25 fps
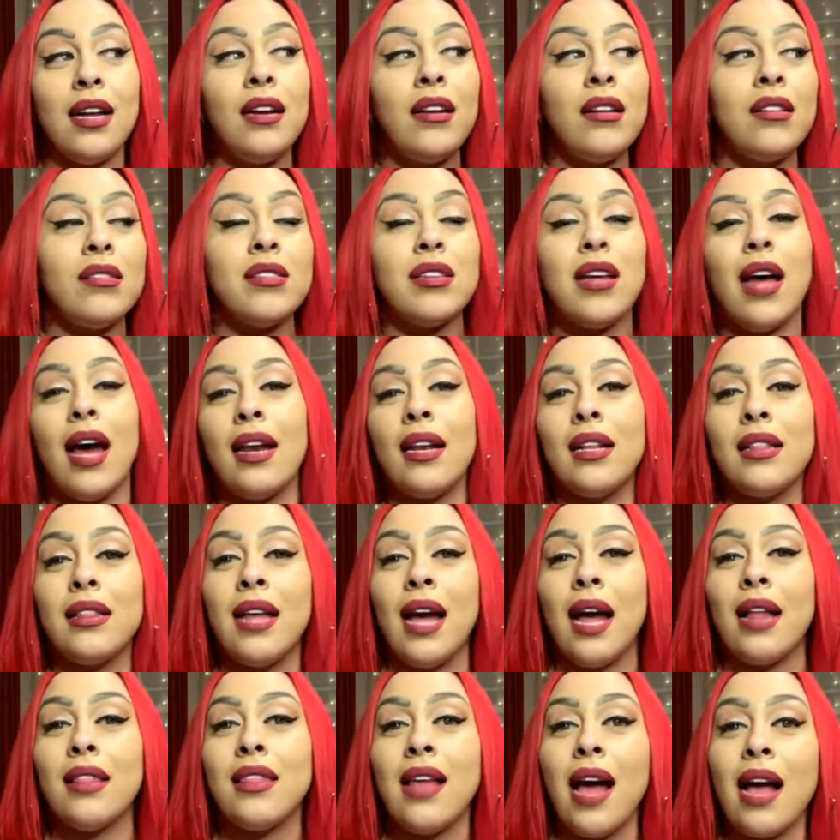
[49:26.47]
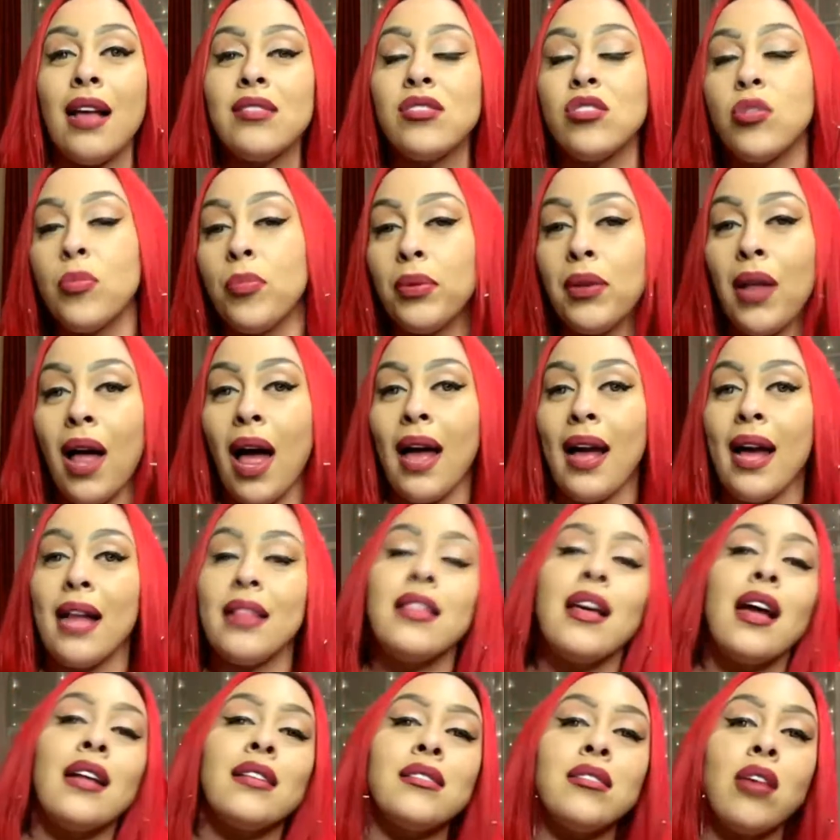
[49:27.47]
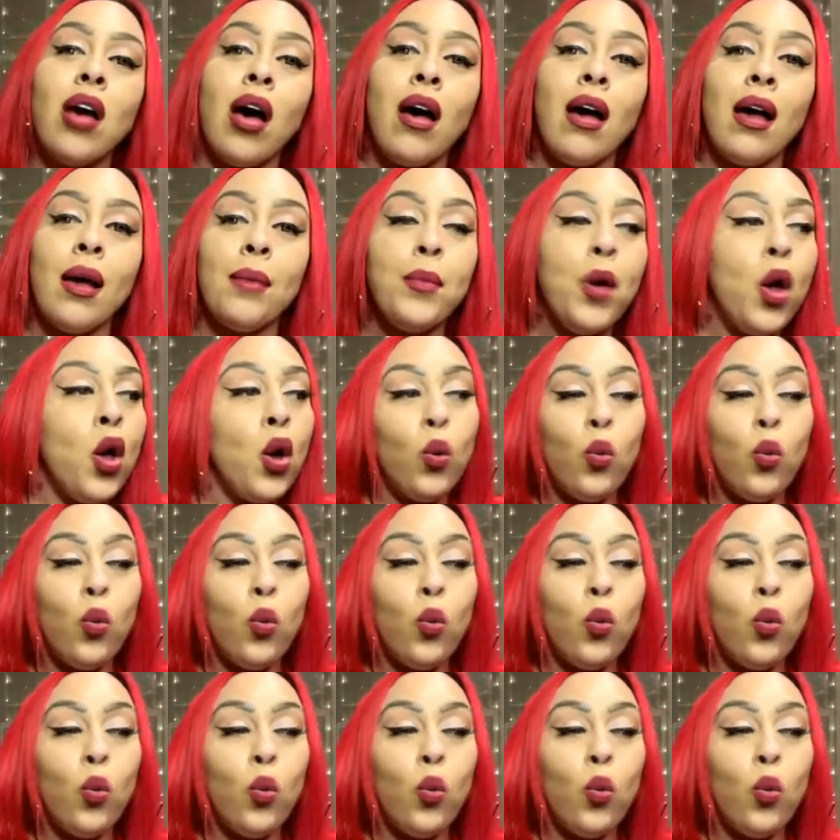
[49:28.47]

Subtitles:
decided that that supply at that time